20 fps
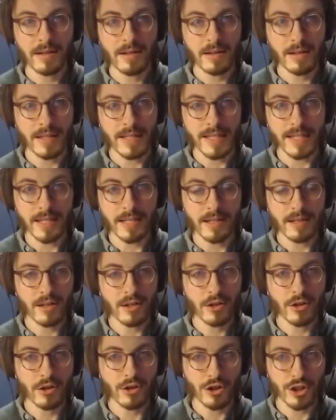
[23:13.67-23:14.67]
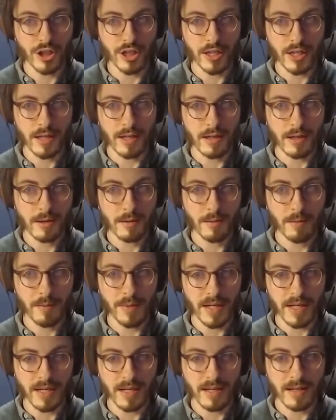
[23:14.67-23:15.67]
D, G,
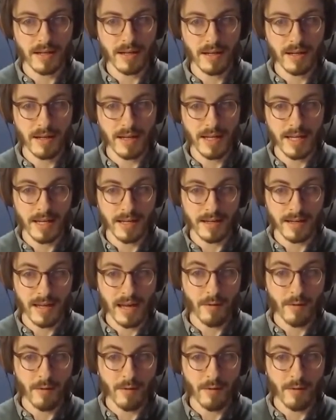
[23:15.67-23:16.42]
E, E.